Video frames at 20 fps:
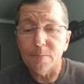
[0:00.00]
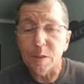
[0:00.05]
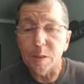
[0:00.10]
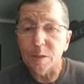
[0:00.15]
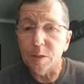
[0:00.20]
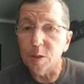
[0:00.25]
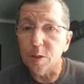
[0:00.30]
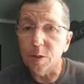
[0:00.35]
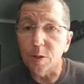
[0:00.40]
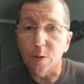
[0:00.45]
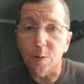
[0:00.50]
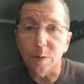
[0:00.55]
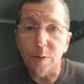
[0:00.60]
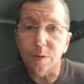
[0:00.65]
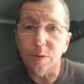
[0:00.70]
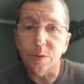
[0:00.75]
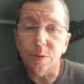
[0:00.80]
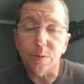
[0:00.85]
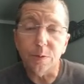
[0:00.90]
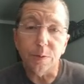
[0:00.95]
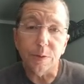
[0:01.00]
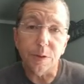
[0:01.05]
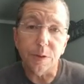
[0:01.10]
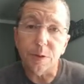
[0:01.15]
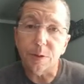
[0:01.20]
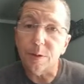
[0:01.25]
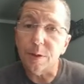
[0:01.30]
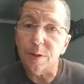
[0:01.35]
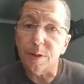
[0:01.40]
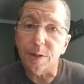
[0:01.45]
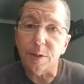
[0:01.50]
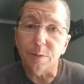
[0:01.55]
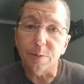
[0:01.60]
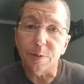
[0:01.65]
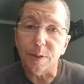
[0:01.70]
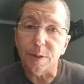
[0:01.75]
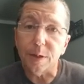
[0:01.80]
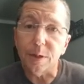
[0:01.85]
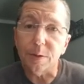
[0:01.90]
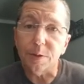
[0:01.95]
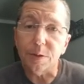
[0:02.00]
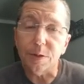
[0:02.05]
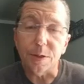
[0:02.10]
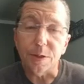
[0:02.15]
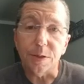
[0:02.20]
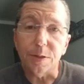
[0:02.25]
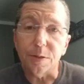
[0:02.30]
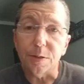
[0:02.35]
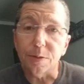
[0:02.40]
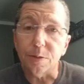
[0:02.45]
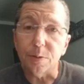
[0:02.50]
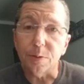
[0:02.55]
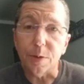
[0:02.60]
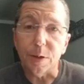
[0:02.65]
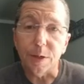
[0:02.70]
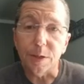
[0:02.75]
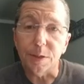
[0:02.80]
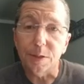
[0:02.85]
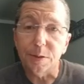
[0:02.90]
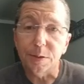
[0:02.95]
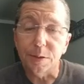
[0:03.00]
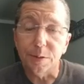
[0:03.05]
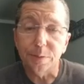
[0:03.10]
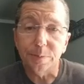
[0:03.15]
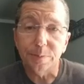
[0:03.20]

to go into eternity without Jesus Christ?